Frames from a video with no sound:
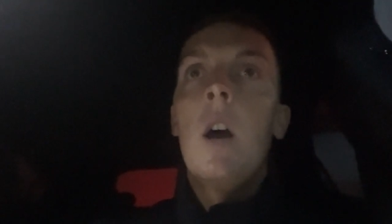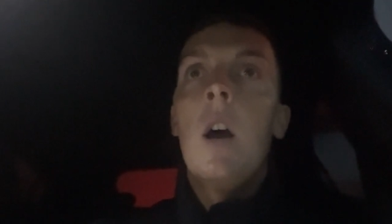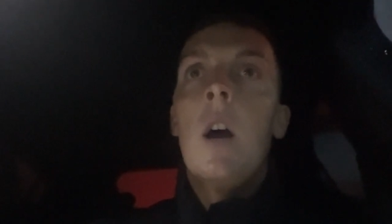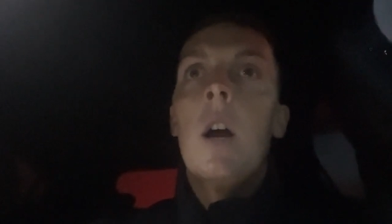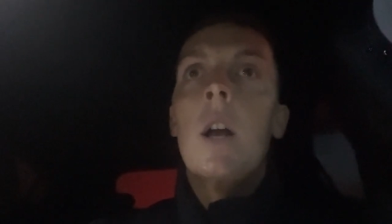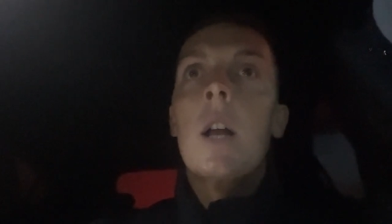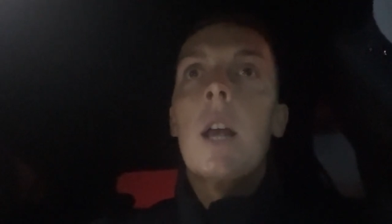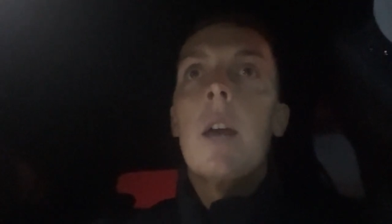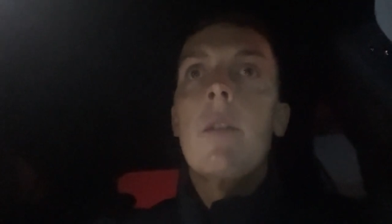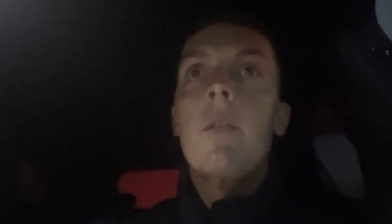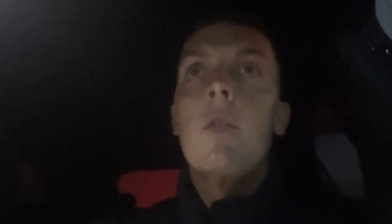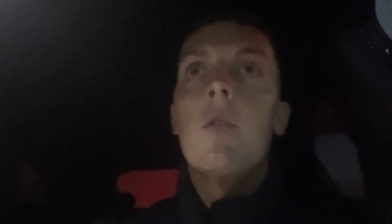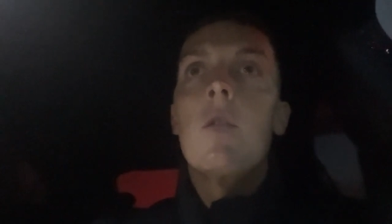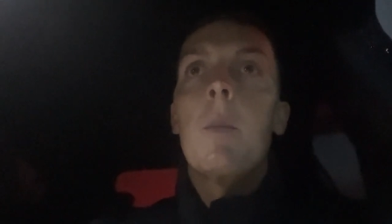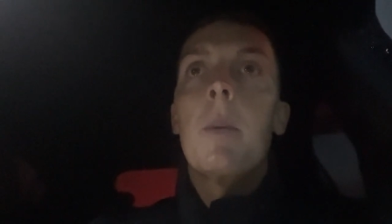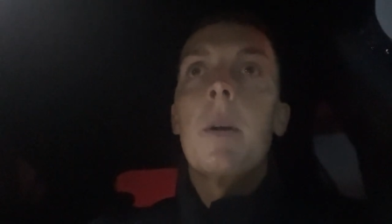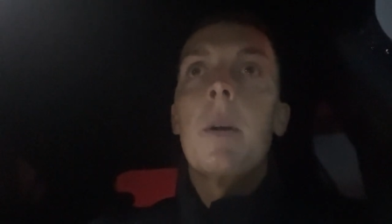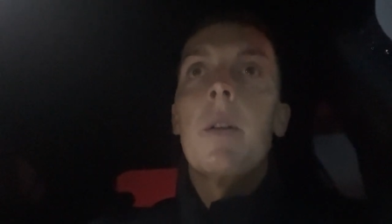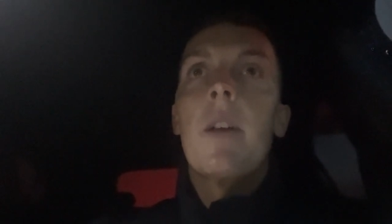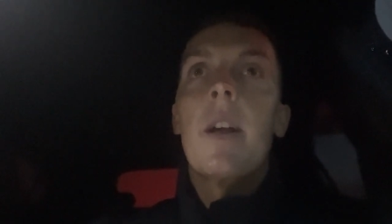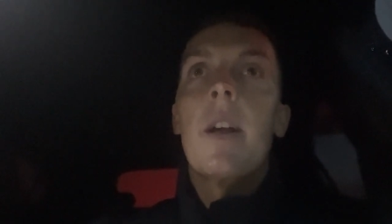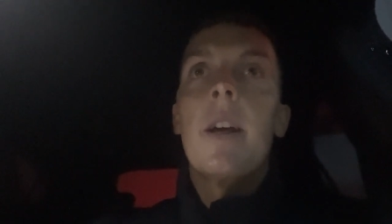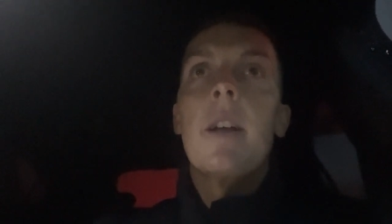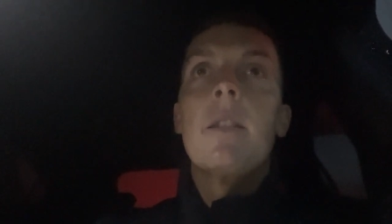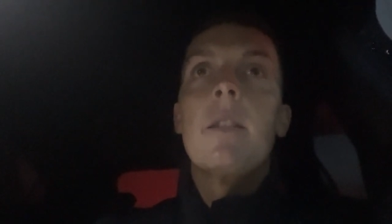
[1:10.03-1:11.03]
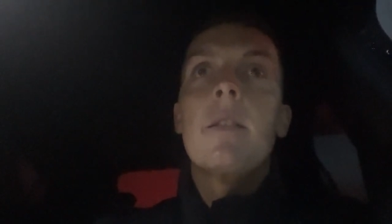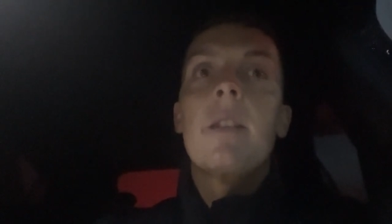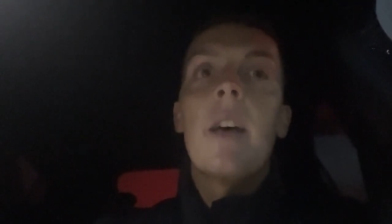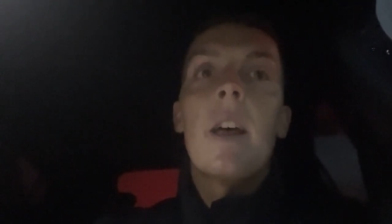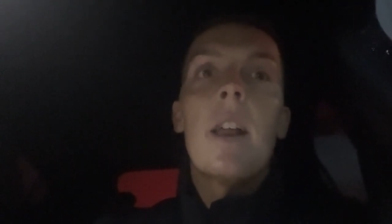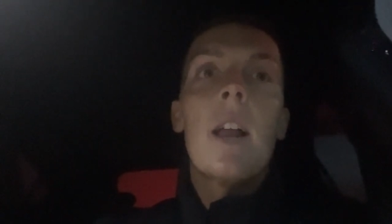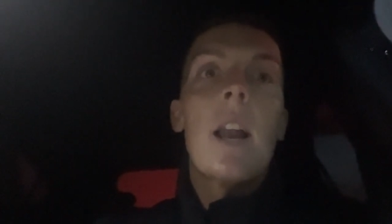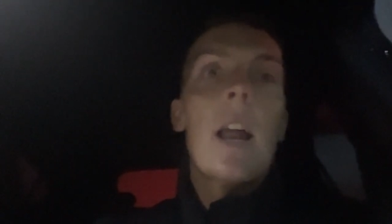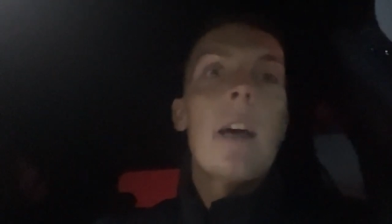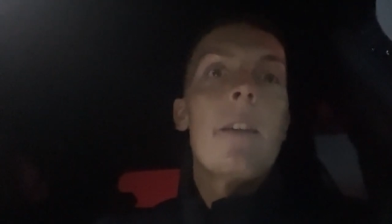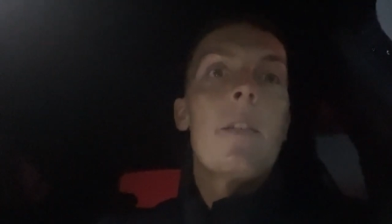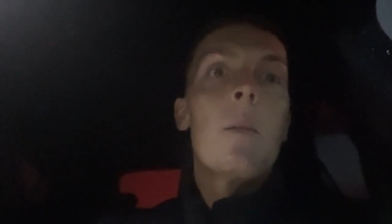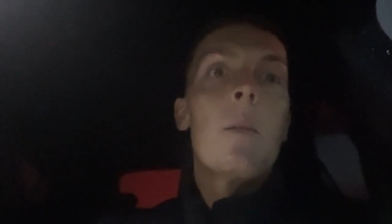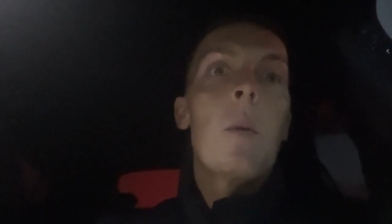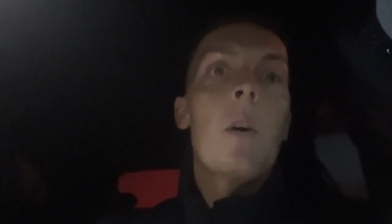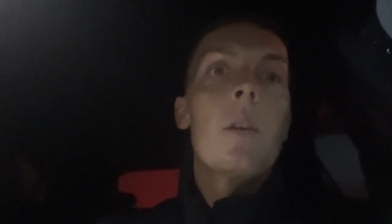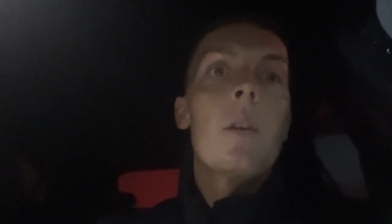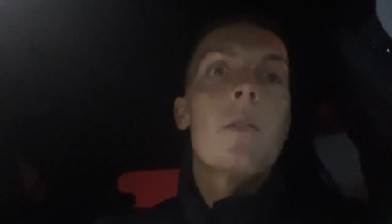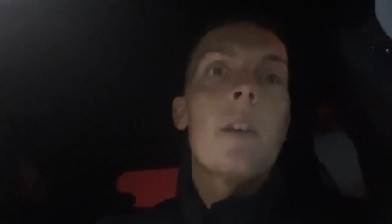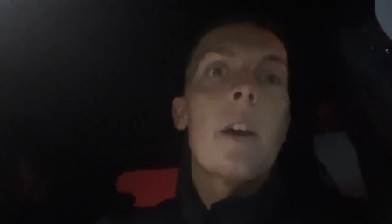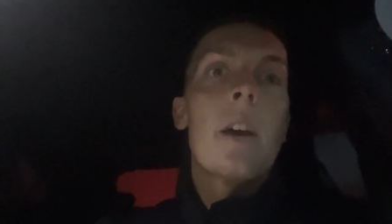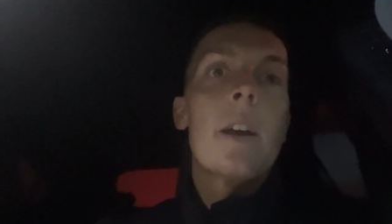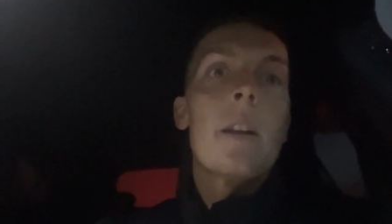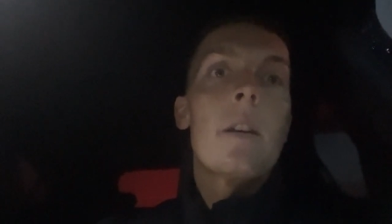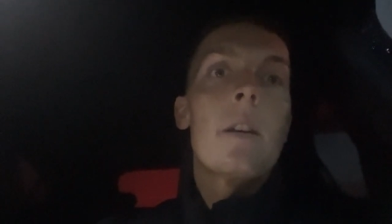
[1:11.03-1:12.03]
give you a bit of an insight in the life of what it's
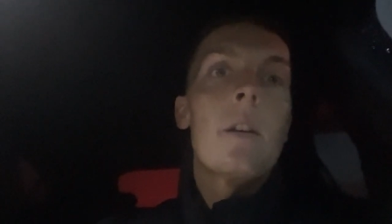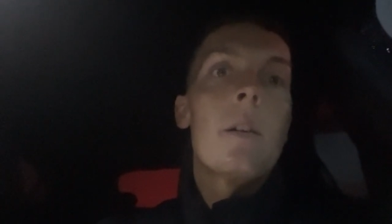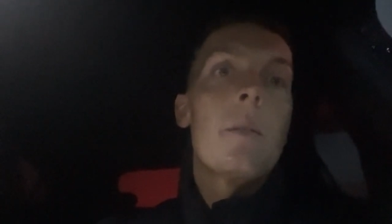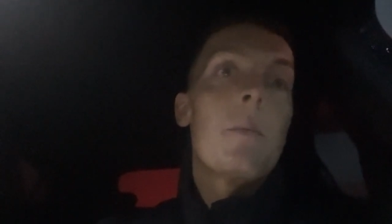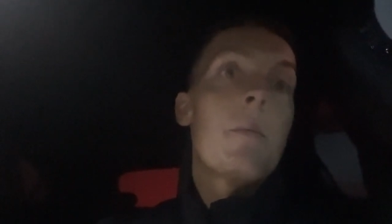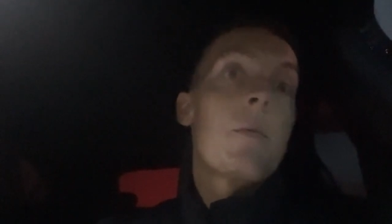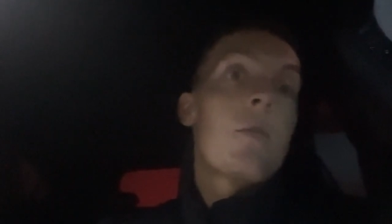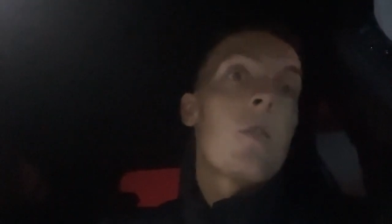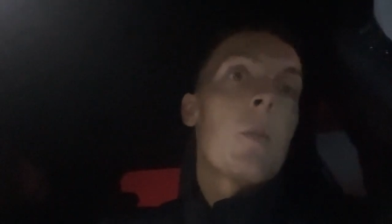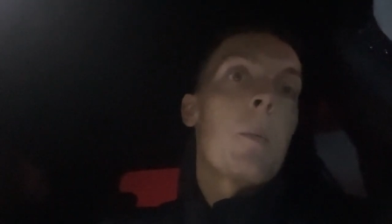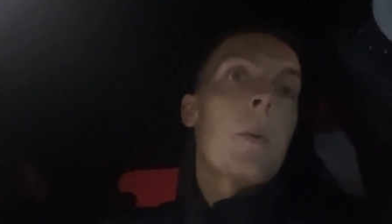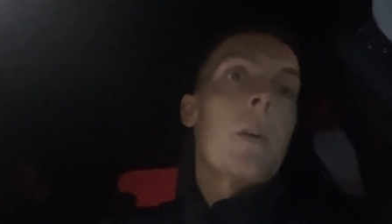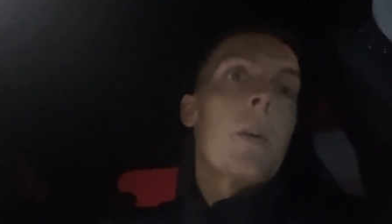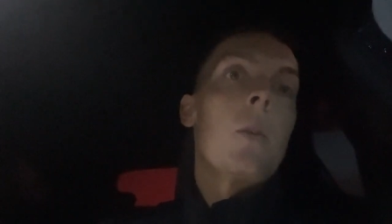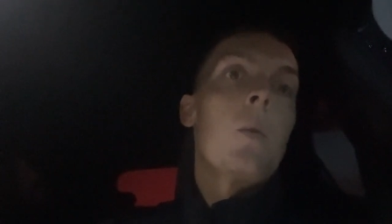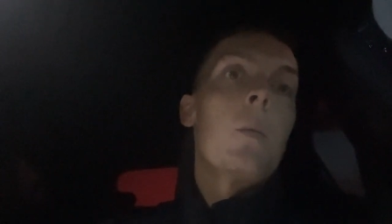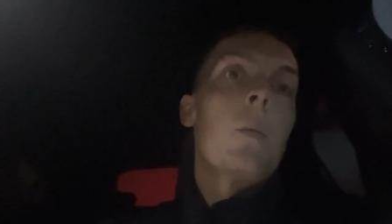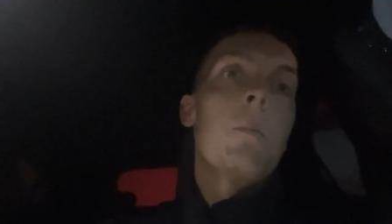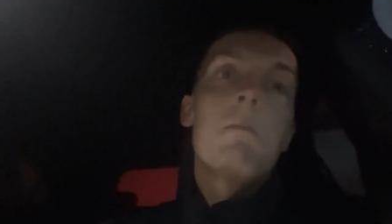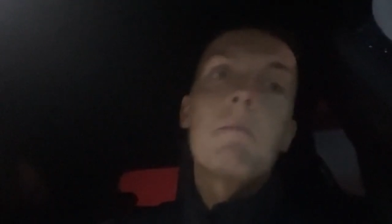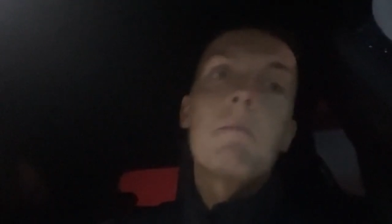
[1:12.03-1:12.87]
like for someone who